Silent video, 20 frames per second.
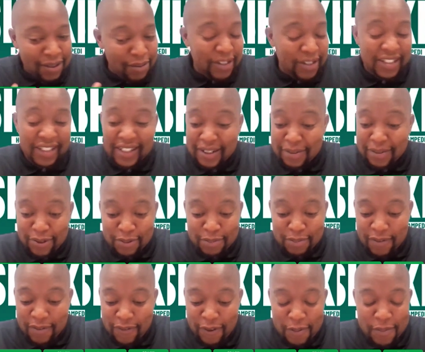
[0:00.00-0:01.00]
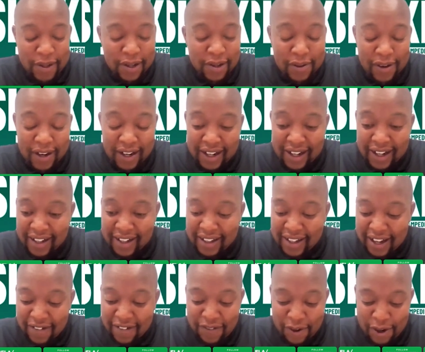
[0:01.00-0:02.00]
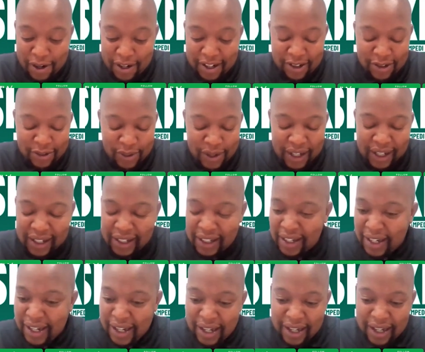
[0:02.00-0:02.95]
We need him to performing well at AFCON as well.